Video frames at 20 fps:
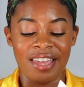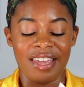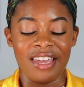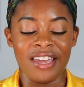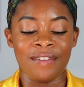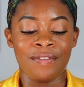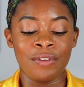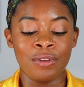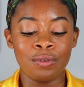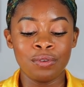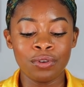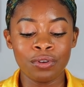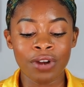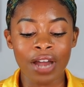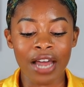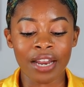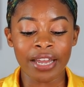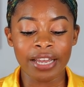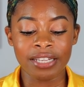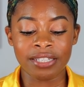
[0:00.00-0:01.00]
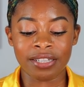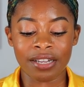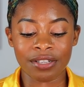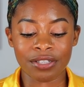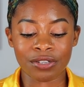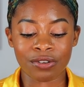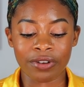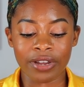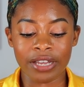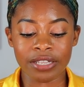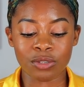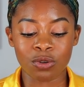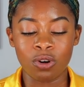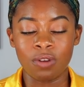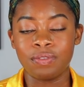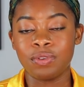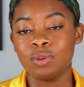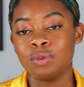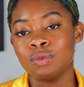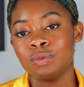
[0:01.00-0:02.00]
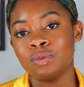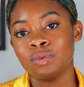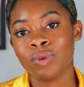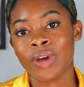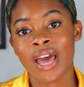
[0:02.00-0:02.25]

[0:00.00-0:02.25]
if you do not like sunscreens or if you